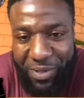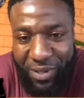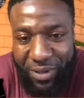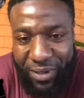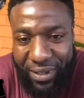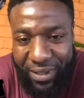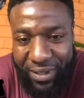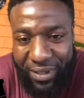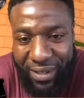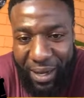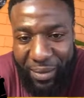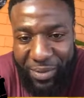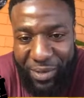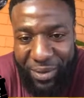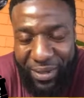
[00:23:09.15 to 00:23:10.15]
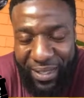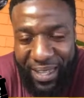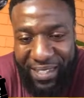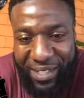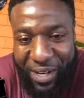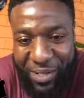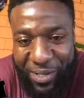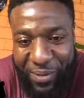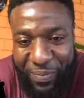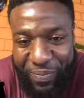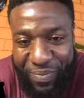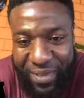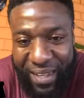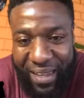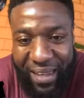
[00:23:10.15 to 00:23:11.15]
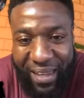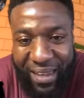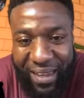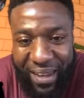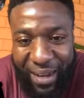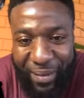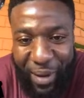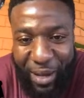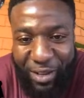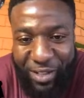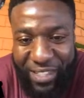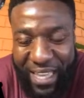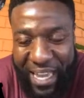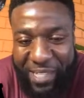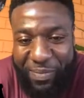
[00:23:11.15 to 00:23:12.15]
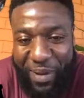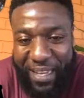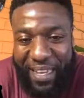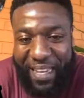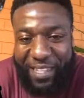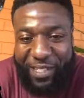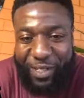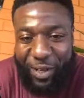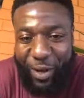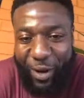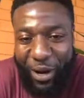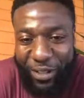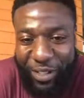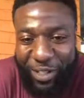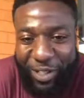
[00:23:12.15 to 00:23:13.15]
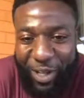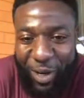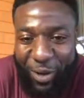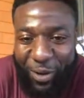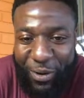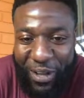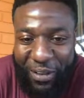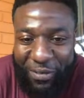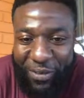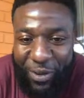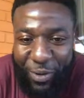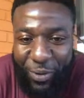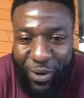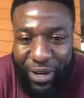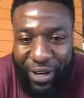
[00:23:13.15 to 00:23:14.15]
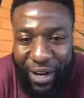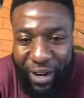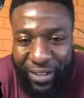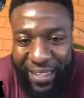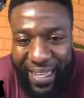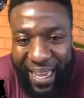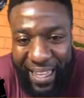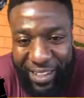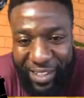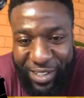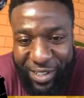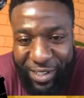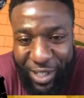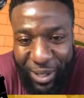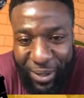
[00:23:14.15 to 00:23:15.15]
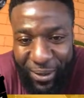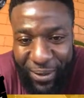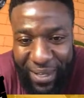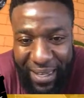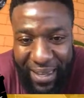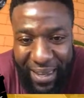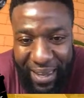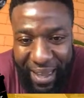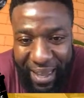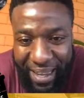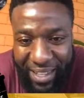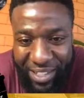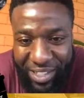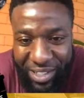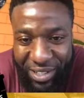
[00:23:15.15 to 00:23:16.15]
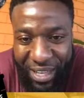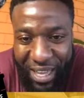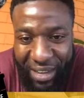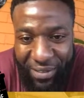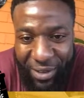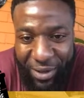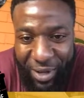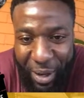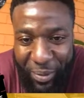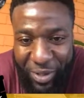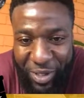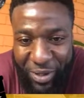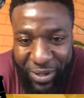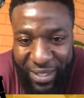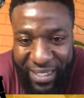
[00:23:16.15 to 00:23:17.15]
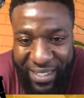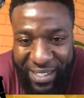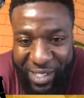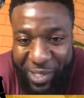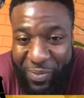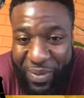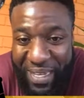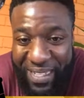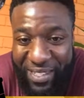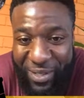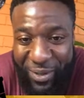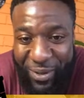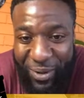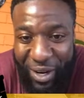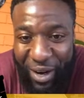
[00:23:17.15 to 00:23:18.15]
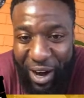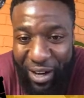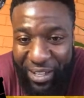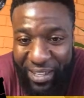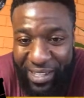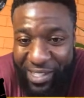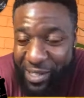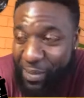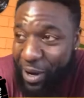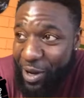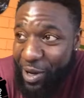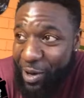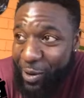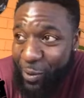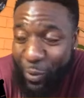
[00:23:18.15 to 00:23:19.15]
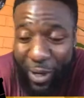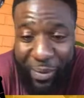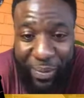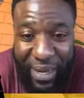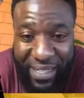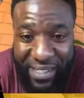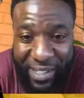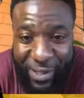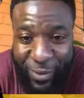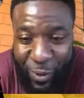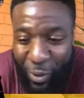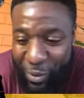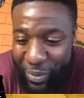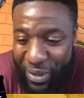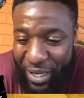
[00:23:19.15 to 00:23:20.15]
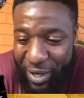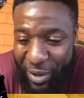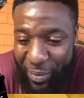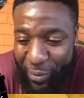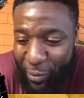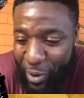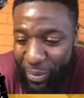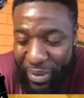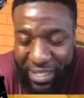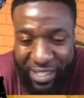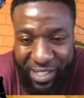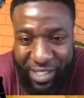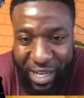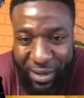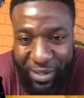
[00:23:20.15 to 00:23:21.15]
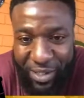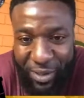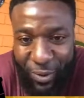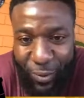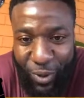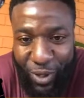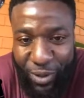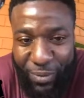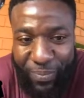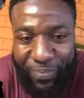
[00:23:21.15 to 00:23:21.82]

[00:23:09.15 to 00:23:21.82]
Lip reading: Absolutely, that's awesome. I usually ask my guests, on the show, if you were on the Ellen show and she gave you an opportunity to speak to her audience about your one message, what would be your one message out into the world?